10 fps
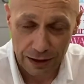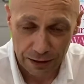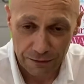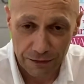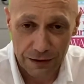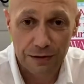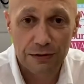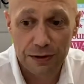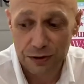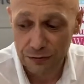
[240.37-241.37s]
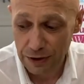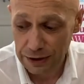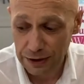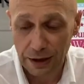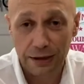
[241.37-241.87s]
a lovely crisp
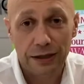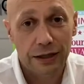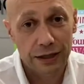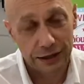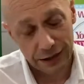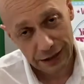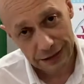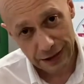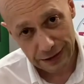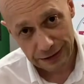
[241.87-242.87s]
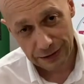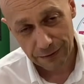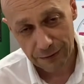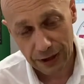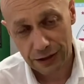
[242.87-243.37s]
straight line. It kickstarts a little
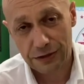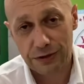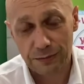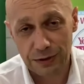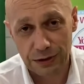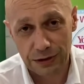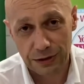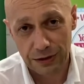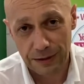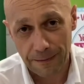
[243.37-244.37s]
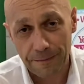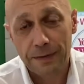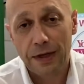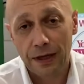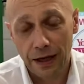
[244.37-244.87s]
reaction that we did earlier
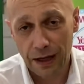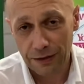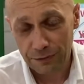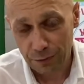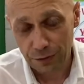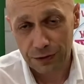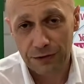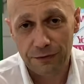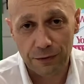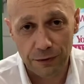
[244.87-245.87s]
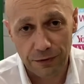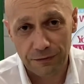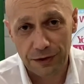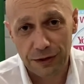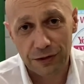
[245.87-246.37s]
and will give you a
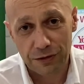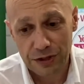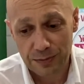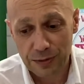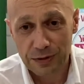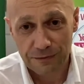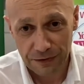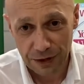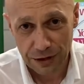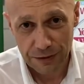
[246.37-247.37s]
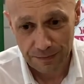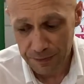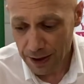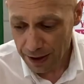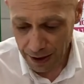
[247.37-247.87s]
lovely crisp finish.
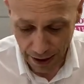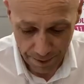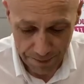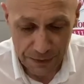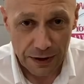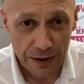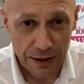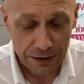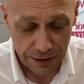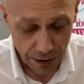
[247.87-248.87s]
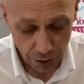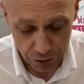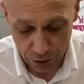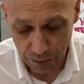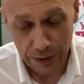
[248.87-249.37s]
They all
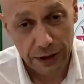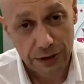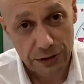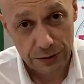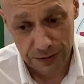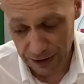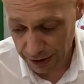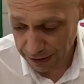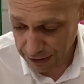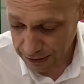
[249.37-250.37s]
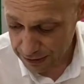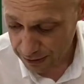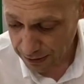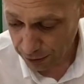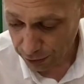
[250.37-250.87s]
come in two sizes, so
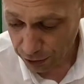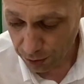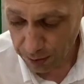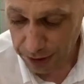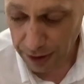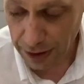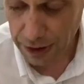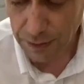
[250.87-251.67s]
they all come in a